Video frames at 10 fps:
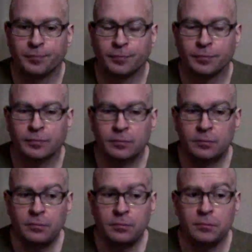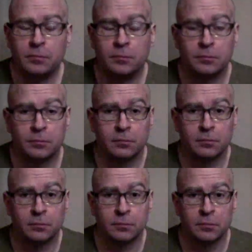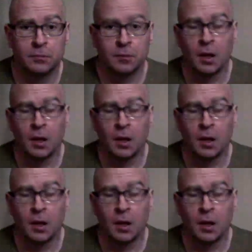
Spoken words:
Nothing is said.